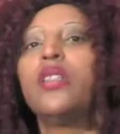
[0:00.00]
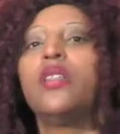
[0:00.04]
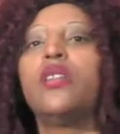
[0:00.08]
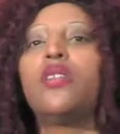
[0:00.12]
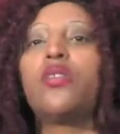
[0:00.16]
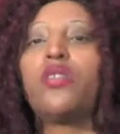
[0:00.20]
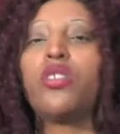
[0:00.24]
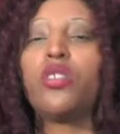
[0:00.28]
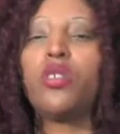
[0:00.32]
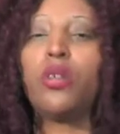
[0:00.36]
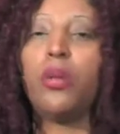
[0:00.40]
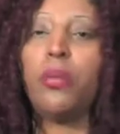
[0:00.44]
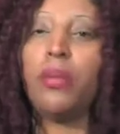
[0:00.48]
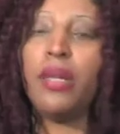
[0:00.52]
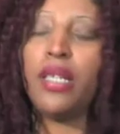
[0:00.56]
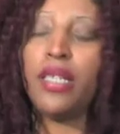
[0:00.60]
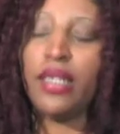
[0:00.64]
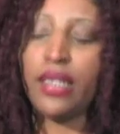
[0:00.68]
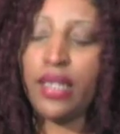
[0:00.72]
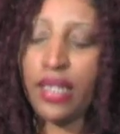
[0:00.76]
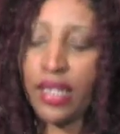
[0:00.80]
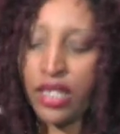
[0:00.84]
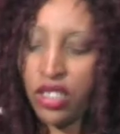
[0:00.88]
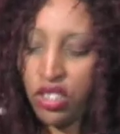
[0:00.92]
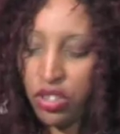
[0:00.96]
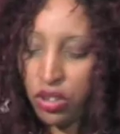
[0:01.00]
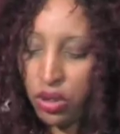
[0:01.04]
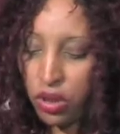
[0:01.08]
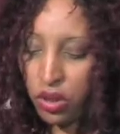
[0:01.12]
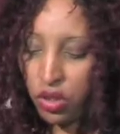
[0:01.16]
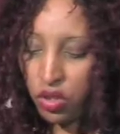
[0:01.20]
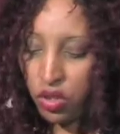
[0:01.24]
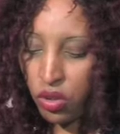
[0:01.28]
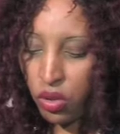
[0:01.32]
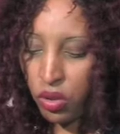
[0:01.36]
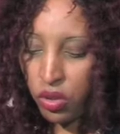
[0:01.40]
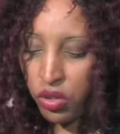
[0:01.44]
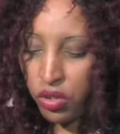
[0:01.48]

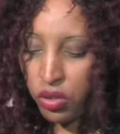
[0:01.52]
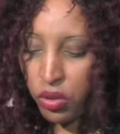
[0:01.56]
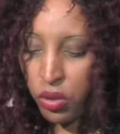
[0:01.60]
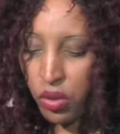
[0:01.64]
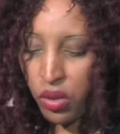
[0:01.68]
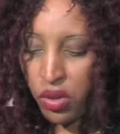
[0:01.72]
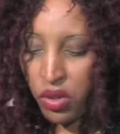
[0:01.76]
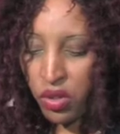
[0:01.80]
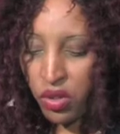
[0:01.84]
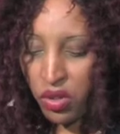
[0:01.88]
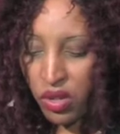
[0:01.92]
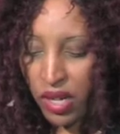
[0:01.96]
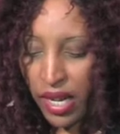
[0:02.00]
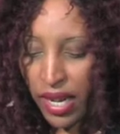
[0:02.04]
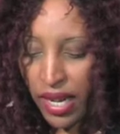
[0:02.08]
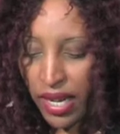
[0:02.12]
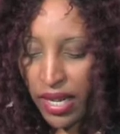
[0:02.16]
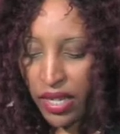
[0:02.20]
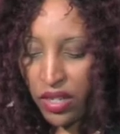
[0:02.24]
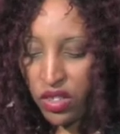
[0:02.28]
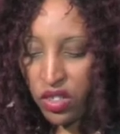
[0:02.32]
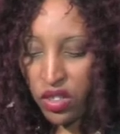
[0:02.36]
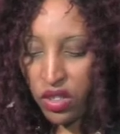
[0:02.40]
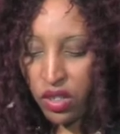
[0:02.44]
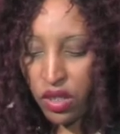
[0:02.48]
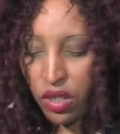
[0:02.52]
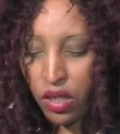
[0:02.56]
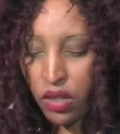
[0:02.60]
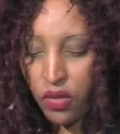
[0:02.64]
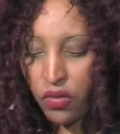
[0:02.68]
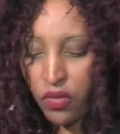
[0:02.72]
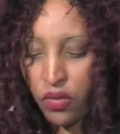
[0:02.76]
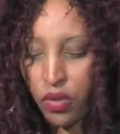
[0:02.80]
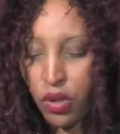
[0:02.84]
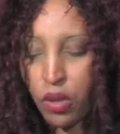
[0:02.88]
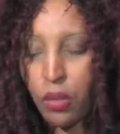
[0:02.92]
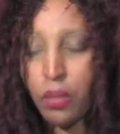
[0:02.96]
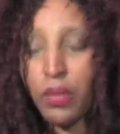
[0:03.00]
Recommendations also ranged
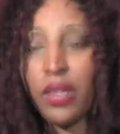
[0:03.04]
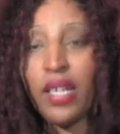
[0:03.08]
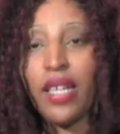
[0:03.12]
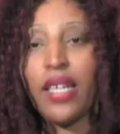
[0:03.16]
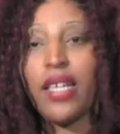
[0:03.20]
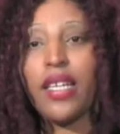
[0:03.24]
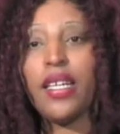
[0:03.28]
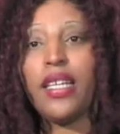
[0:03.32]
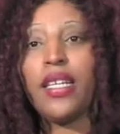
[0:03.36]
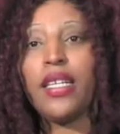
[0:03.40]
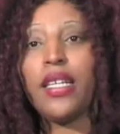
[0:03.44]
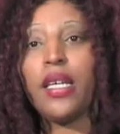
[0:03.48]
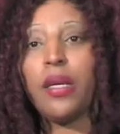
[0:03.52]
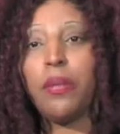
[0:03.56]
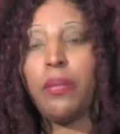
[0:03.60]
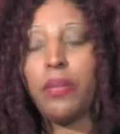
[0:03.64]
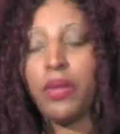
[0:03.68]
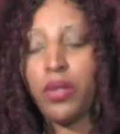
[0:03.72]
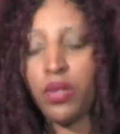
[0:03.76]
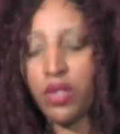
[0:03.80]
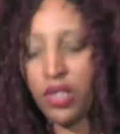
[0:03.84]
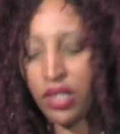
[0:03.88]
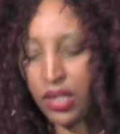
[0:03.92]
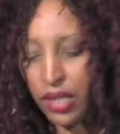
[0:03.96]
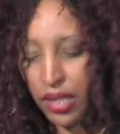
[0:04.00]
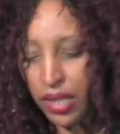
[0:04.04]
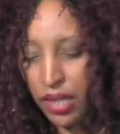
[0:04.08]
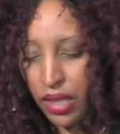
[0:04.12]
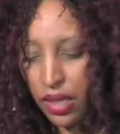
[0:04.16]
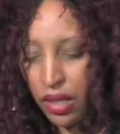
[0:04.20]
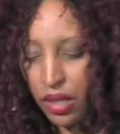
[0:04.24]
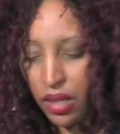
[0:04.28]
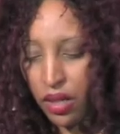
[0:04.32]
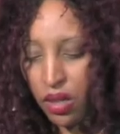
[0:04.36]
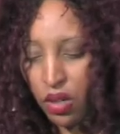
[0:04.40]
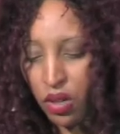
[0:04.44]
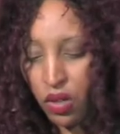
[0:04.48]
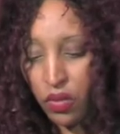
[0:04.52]
from the inner beauty
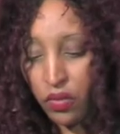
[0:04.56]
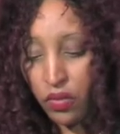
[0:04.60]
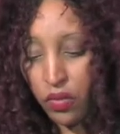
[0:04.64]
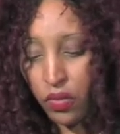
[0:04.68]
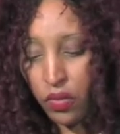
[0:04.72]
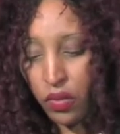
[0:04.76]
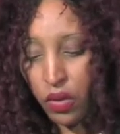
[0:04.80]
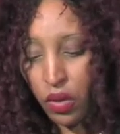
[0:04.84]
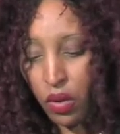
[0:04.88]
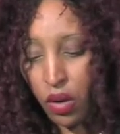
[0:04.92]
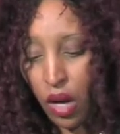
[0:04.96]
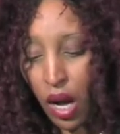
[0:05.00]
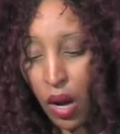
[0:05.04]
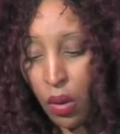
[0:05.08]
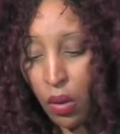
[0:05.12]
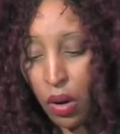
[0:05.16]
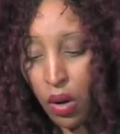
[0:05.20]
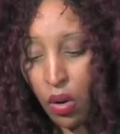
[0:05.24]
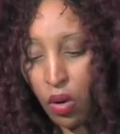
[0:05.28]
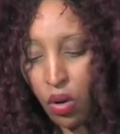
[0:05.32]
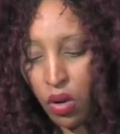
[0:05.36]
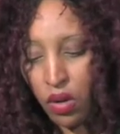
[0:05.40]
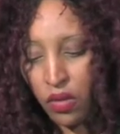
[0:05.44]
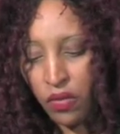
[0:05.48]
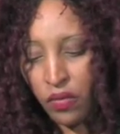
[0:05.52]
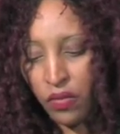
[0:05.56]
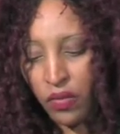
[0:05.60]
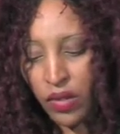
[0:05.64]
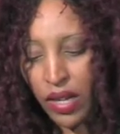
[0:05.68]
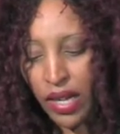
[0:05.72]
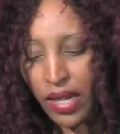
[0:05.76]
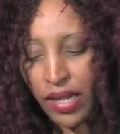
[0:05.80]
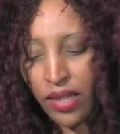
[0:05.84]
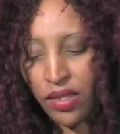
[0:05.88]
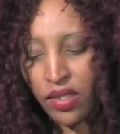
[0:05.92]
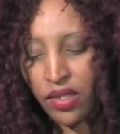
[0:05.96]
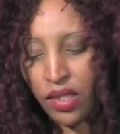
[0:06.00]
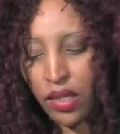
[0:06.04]
of our own
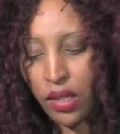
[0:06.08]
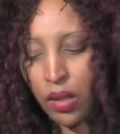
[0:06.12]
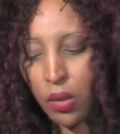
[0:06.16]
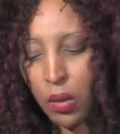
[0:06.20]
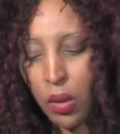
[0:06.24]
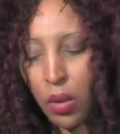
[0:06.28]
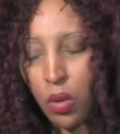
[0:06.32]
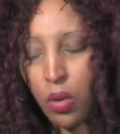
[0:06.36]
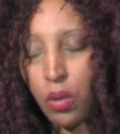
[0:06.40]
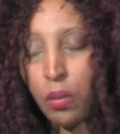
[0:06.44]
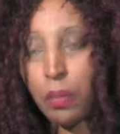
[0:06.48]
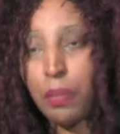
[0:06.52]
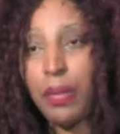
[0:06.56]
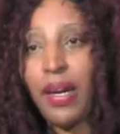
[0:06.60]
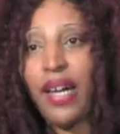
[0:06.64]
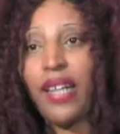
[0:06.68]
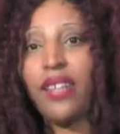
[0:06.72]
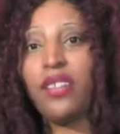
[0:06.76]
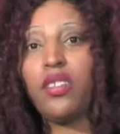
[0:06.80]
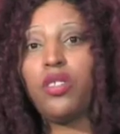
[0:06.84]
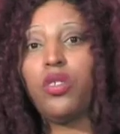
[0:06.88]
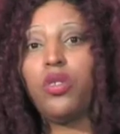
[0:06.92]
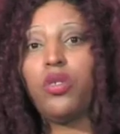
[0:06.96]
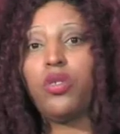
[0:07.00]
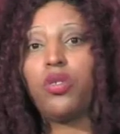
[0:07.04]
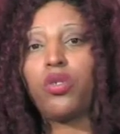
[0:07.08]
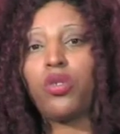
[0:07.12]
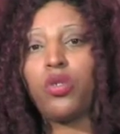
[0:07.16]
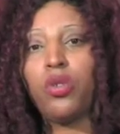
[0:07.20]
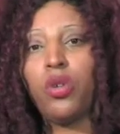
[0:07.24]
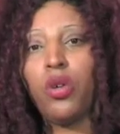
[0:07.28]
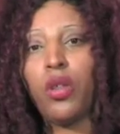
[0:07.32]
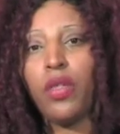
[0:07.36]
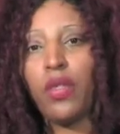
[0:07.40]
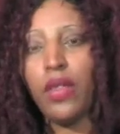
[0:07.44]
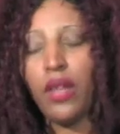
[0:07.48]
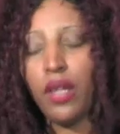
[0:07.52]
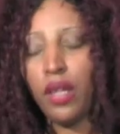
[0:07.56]
values and our own personal
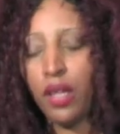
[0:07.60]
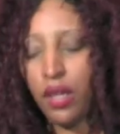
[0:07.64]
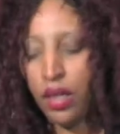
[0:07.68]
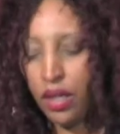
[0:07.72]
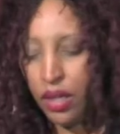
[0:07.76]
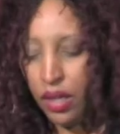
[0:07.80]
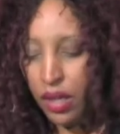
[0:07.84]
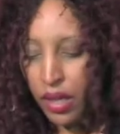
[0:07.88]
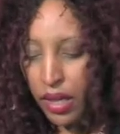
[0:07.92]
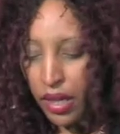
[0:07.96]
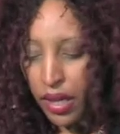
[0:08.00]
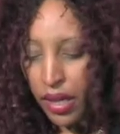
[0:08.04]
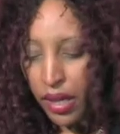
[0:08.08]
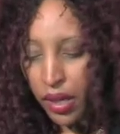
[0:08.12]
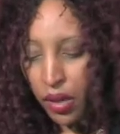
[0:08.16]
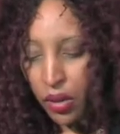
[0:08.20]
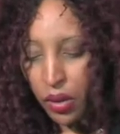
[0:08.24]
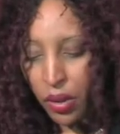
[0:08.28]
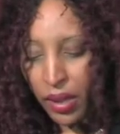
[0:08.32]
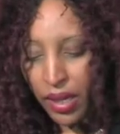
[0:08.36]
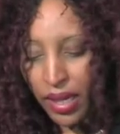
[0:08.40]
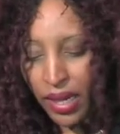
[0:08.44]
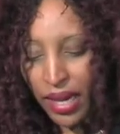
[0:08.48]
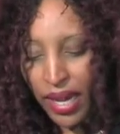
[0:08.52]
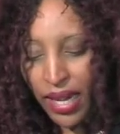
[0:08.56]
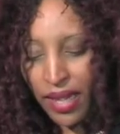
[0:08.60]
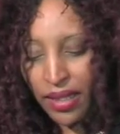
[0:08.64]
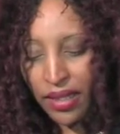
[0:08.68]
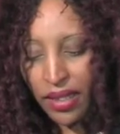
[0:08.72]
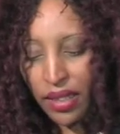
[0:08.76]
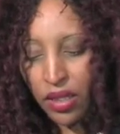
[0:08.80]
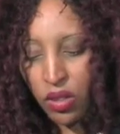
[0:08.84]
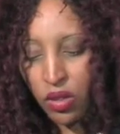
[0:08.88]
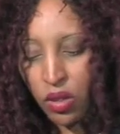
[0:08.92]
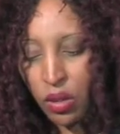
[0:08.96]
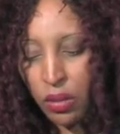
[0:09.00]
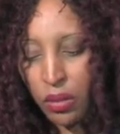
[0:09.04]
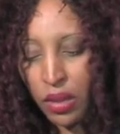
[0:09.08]
growth,
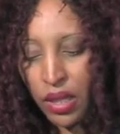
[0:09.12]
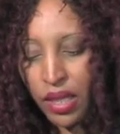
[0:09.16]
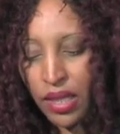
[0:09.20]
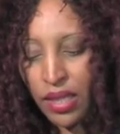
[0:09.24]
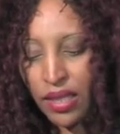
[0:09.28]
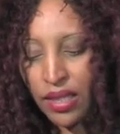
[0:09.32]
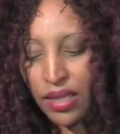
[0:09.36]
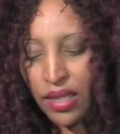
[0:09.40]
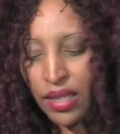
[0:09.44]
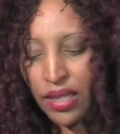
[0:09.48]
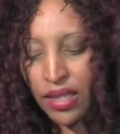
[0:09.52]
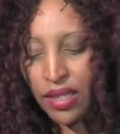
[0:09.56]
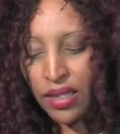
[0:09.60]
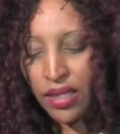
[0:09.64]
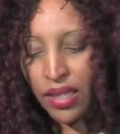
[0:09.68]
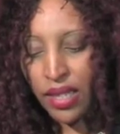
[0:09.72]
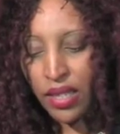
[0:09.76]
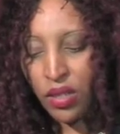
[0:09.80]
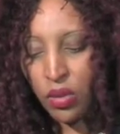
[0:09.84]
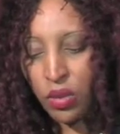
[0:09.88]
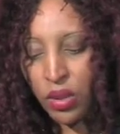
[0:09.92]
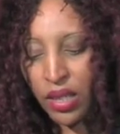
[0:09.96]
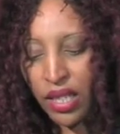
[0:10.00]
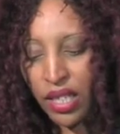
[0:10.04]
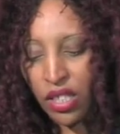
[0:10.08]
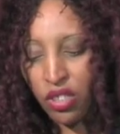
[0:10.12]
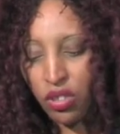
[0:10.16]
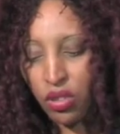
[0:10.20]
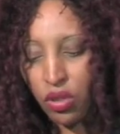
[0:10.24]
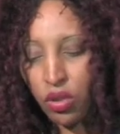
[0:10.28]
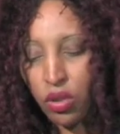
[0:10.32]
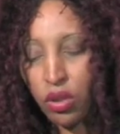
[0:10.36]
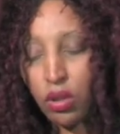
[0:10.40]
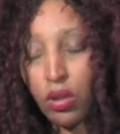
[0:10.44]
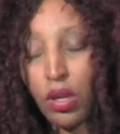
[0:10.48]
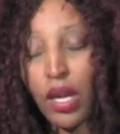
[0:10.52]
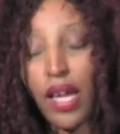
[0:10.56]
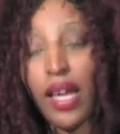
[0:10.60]
connecting communities, education
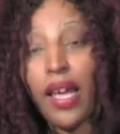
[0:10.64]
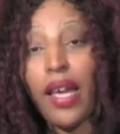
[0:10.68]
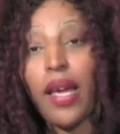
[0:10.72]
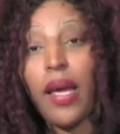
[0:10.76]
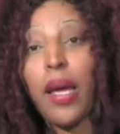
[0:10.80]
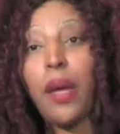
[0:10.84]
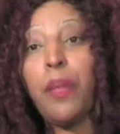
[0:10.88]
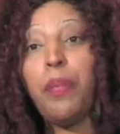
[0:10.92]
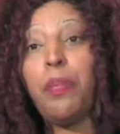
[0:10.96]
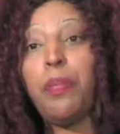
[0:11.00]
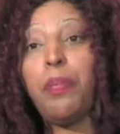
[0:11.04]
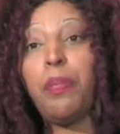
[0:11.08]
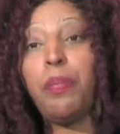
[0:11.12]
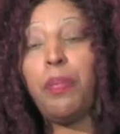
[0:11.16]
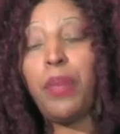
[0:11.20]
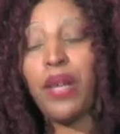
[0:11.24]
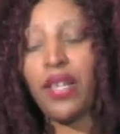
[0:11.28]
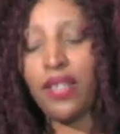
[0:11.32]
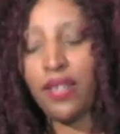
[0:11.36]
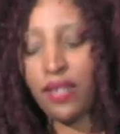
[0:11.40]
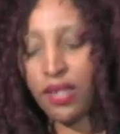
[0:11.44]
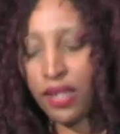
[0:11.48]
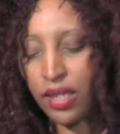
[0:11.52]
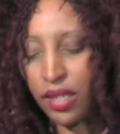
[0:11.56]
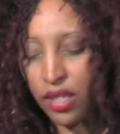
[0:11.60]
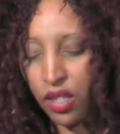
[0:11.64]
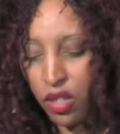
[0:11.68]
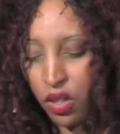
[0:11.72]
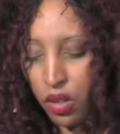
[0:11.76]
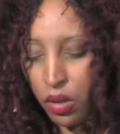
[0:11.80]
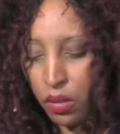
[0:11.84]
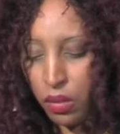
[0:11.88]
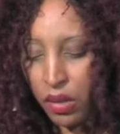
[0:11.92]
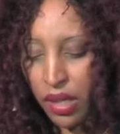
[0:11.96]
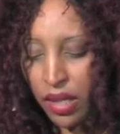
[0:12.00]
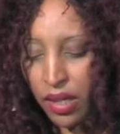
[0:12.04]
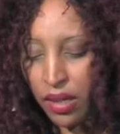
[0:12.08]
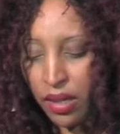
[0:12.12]
on a basic
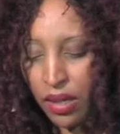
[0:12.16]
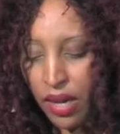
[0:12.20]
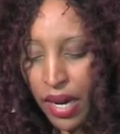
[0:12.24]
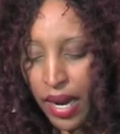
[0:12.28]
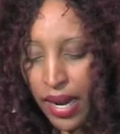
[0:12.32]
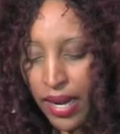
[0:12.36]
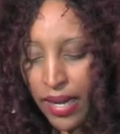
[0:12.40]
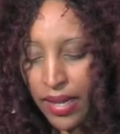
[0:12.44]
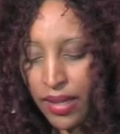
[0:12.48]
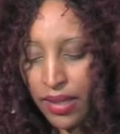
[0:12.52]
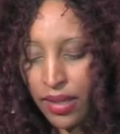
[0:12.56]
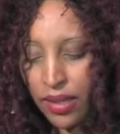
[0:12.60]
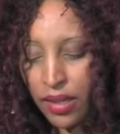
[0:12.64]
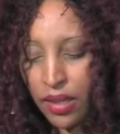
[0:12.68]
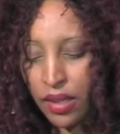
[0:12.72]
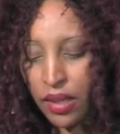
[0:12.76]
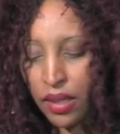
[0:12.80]
human rights,